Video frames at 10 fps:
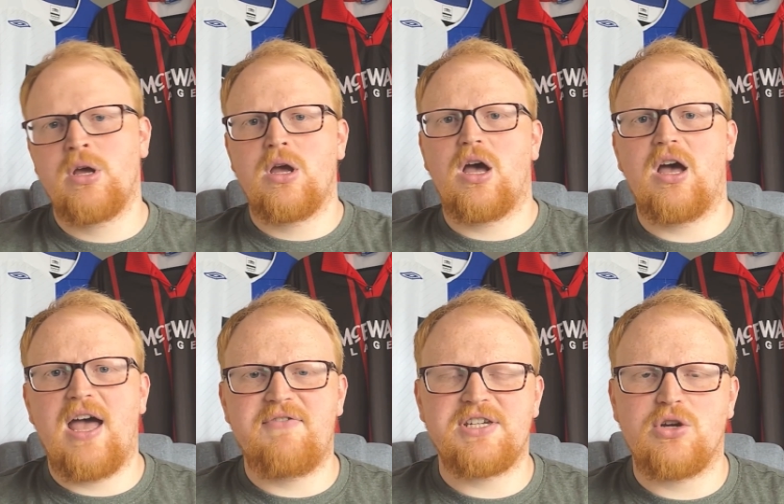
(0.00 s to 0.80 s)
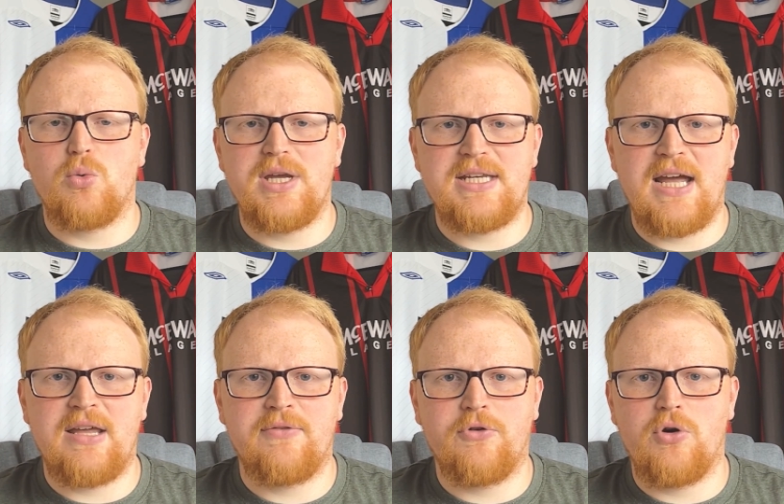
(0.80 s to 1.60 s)
uh, every single weekday
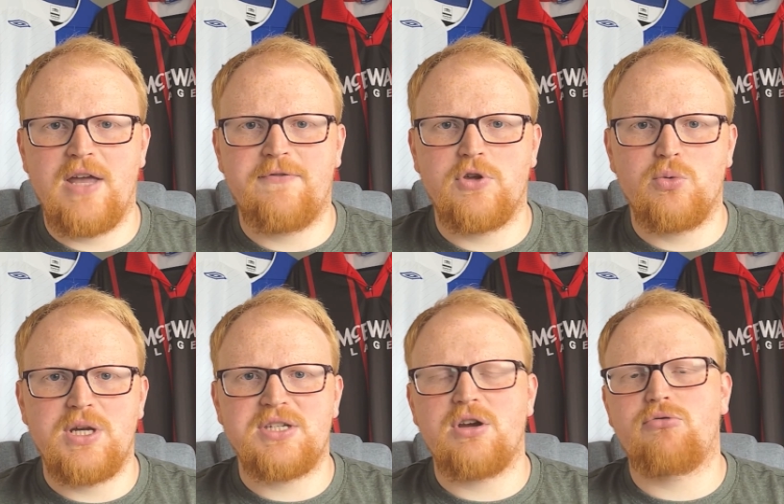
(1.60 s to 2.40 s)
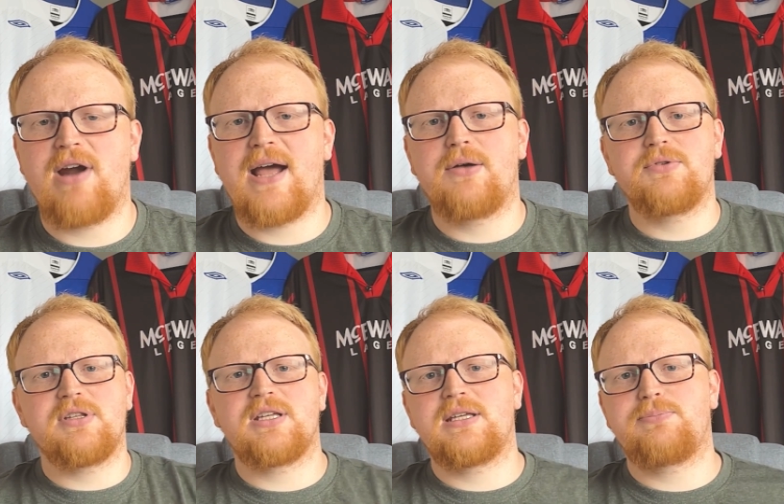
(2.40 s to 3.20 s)
for a few weeks around
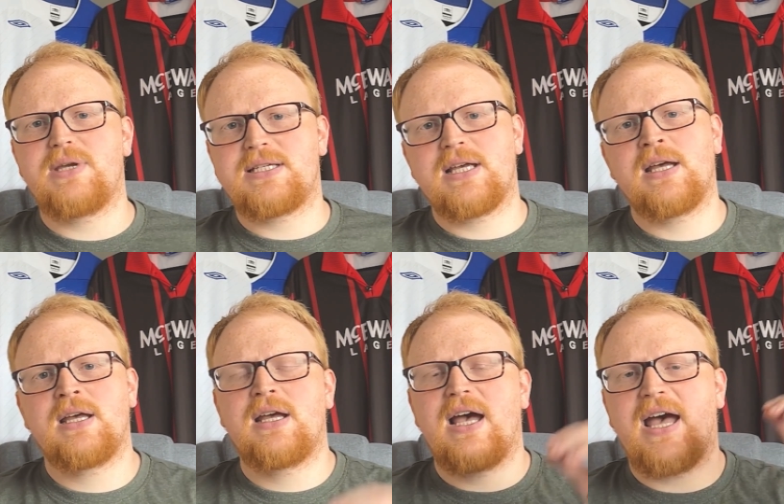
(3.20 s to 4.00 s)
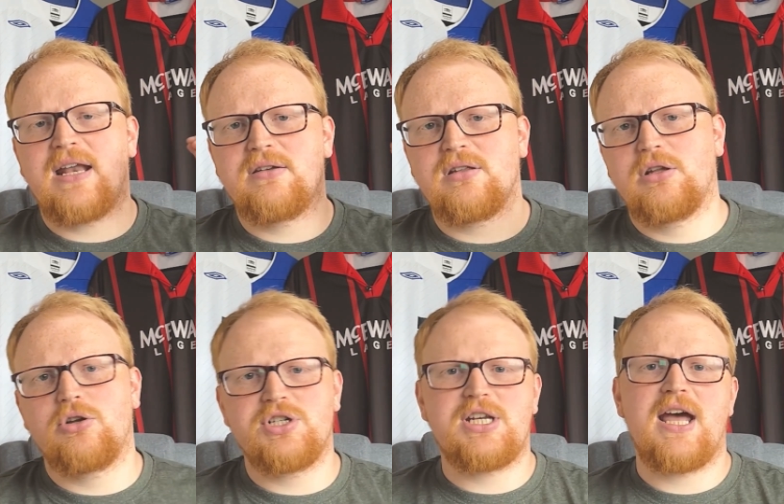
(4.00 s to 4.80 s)
the beta and the
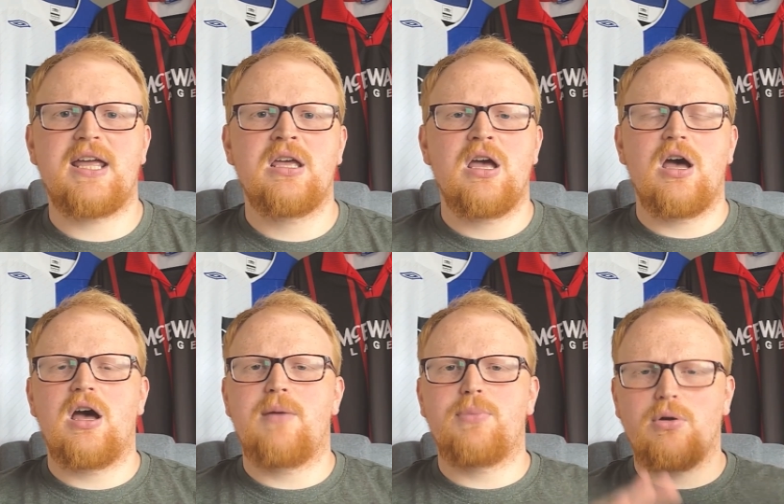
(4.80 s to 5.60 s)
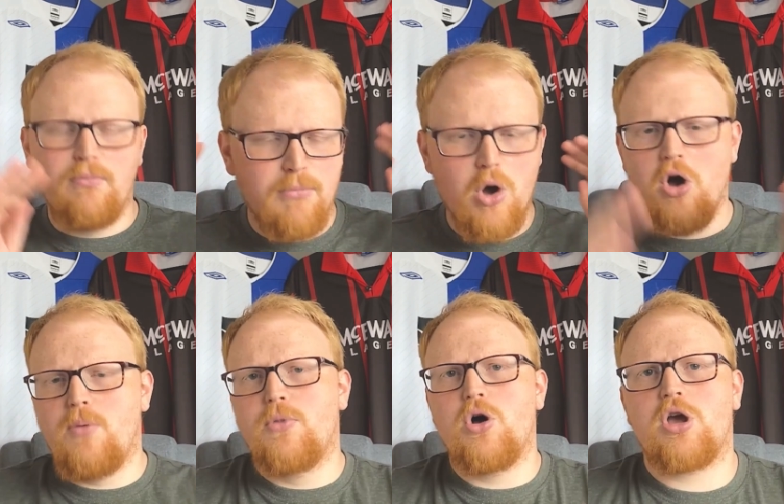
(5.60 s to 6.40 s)
launch day. Uh, but more
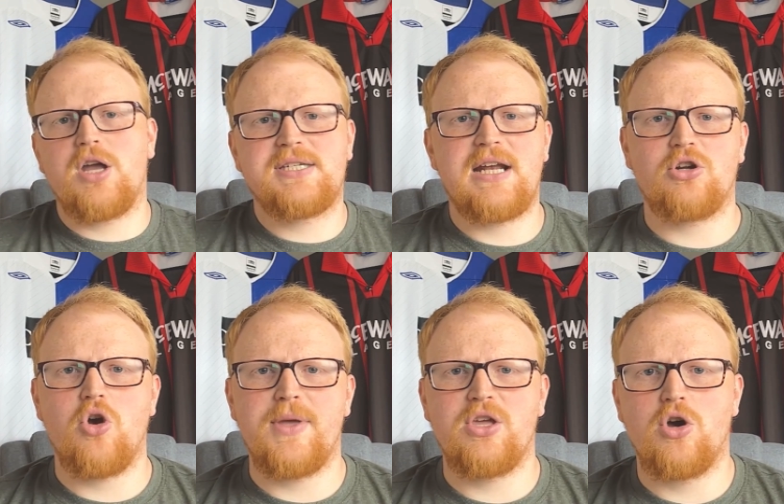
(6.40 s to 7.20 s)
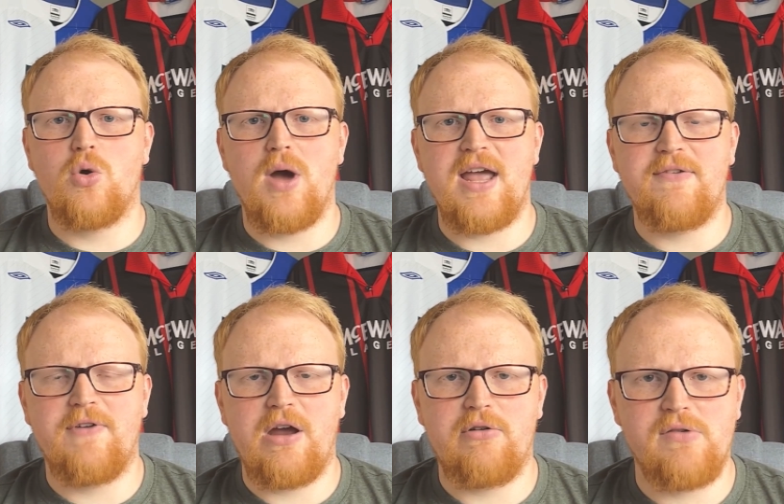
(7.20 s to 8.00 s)
more content coming your way
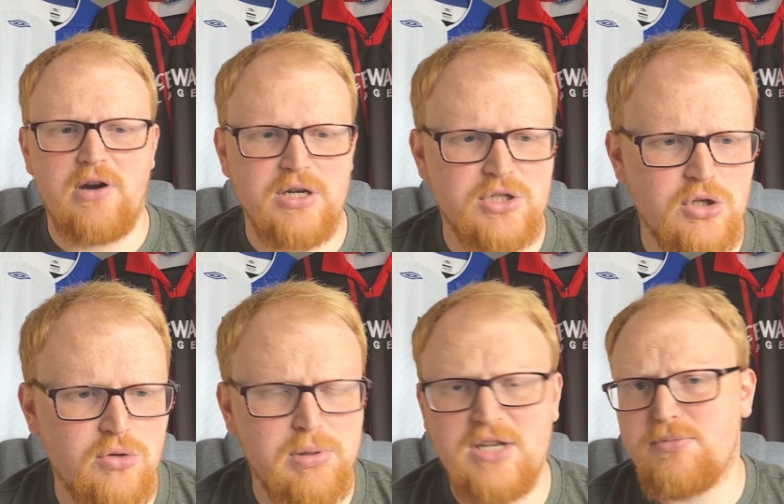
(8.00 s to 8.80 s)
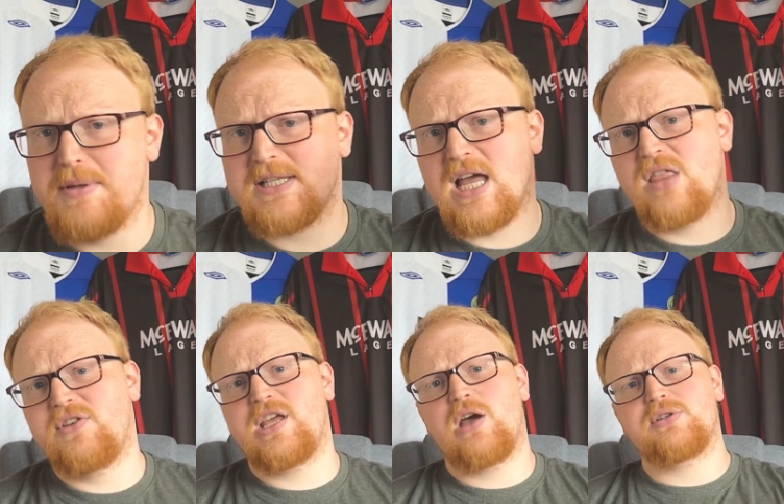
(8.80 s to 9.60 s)
very, very soon. Please remember to like the
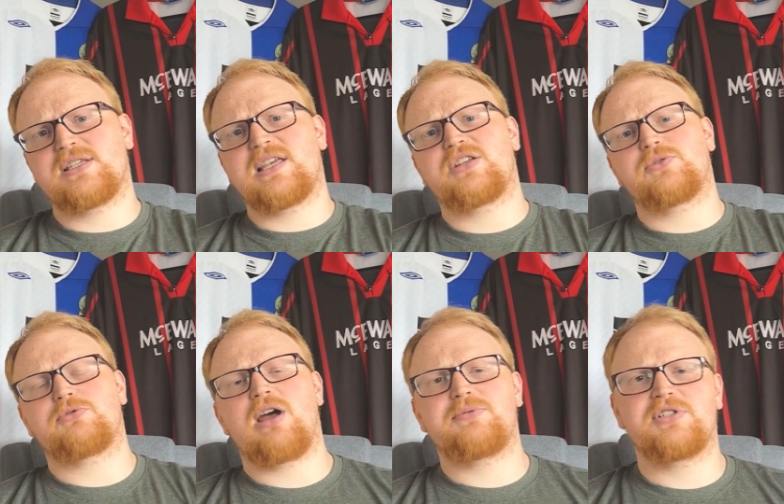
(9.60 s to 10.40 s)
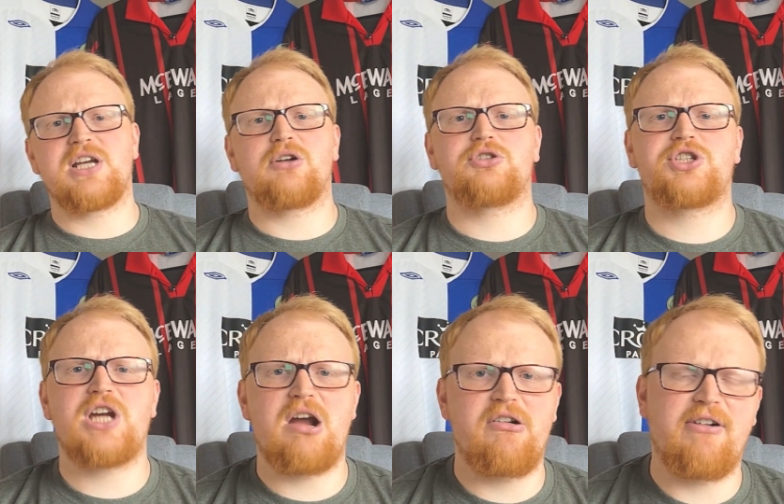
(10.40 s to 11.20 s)
video, as I said, subscribe to the channel,
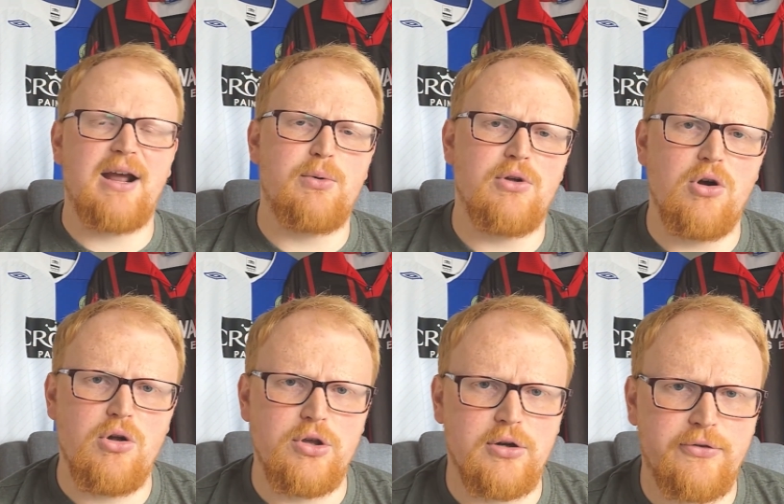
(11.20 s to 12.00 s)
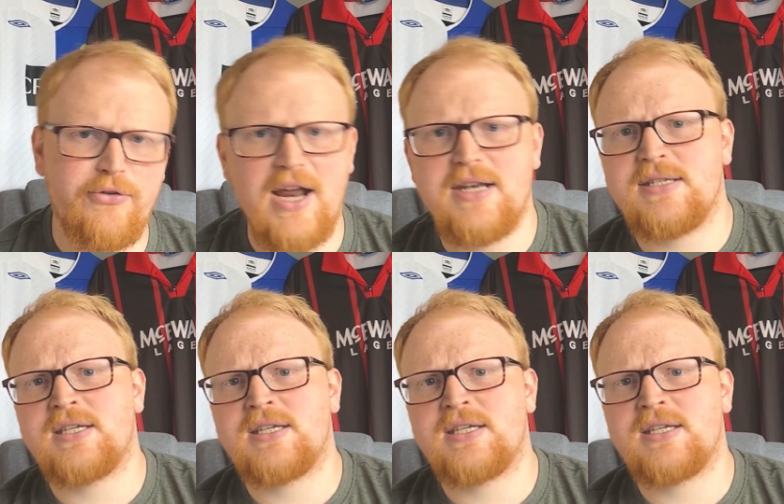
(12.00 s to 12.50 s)
share it around with all your friends,